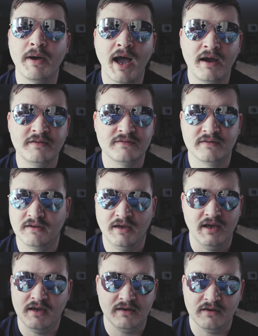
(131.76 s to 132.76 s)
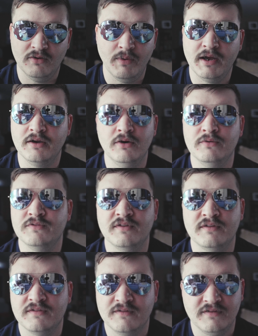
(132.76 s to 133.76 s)
box and away it goes.
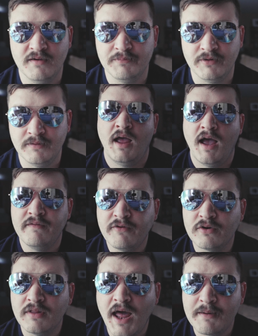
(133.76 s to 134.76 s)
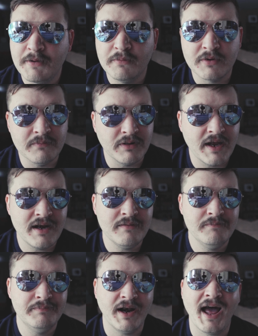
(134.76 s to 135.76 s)
It's simple. I've heard a lot of people complain,
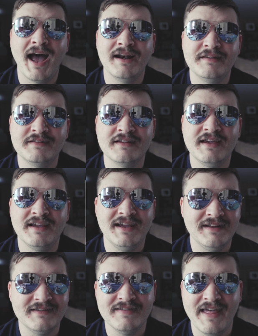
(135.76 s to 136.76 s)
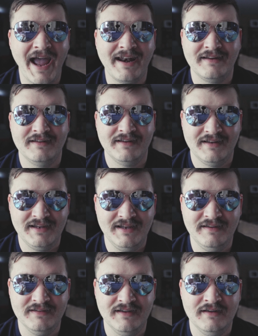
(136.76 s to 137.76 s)
but honestly, it's that
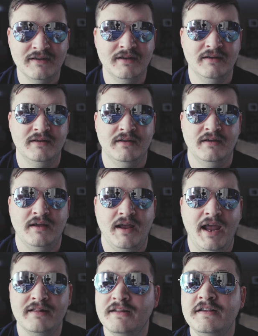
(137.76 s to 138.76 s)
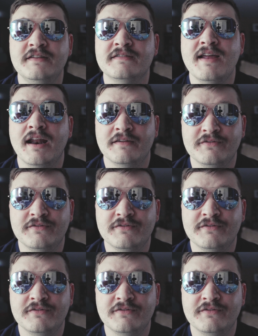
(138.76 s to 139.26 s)
easy. At least it's not a